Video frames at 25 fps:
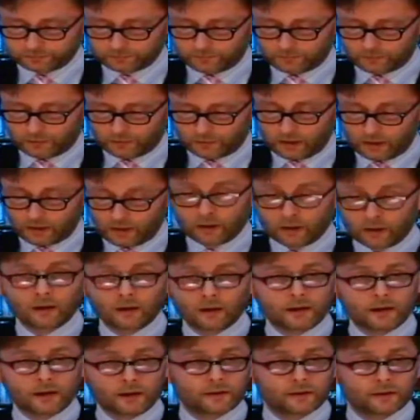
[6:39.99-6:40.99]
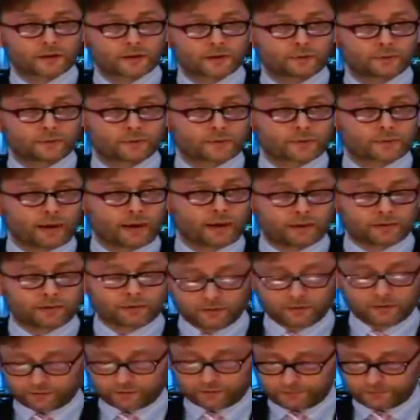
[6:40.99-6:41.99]
constituted an
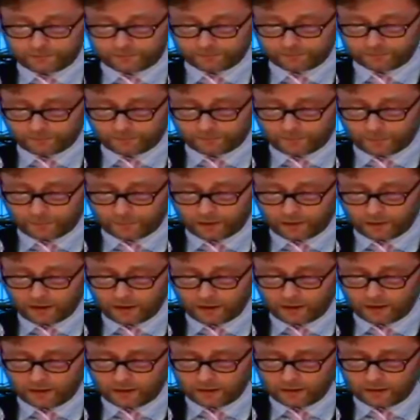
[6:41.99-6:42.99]
act of bold